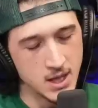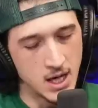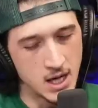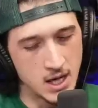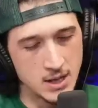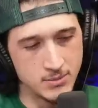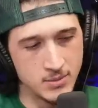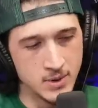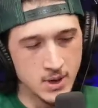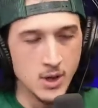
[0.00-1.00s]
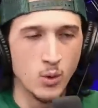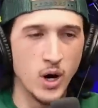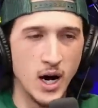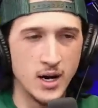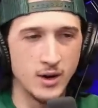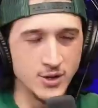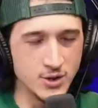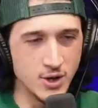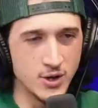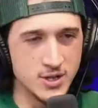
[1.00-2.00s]
Um well, I also
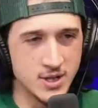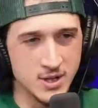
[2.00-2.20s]
noticed